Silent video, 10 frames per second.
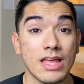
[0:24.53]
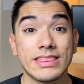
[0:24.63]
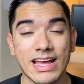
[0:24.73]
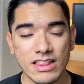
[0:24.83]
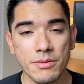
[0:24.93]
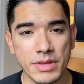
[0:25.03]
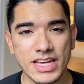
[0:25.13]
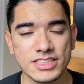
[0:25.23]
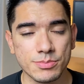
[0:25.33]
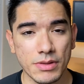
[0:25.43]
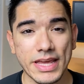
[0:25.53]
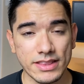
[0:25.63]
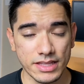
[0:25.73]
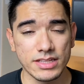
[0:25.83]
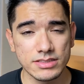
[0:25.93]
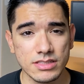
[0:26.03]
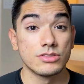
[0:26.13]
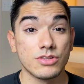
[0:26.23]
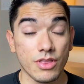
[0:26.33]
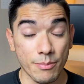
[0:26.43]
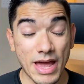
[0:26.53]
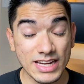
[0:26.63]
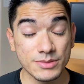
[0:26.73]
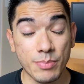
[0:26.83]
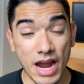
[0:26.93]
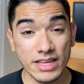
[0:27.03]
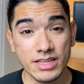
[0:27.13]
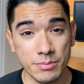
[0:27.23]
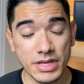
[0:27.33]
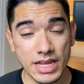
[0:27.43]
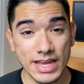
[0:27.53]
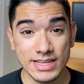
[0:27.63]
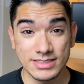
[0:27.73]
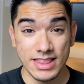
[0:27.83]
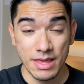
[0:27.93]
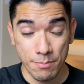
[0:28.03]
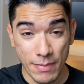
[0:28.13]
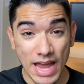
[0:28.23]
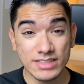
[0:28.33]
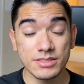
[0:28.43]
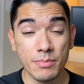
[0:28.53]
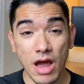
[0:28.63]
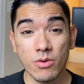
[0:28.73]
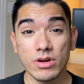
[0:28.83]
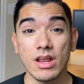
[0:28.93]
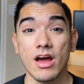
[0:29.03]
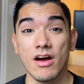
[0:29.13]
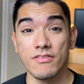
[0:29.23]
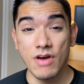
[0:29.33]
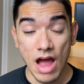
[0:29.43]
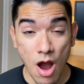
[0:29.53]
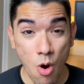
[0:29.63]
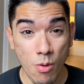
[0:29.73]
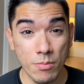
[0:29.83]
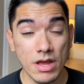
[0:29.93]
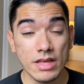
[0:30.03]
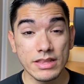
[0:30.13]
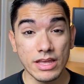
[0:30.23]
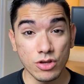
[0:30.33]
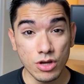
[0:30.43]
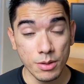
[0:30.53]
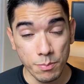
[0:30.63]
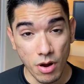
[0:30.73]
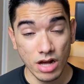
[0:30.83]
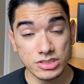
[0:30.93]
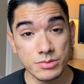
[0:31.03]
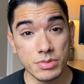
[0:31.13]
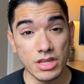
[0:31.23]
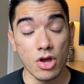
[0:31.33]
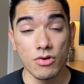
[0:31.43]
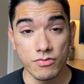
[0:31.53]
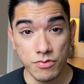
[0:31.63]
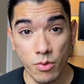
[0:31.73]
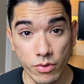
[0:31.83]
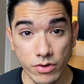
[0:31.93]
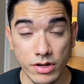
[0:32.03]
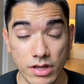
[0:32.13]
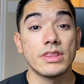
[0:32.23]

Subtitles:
Now let me explain these. So the max buying limit is the max amount of home that you could possibly afford.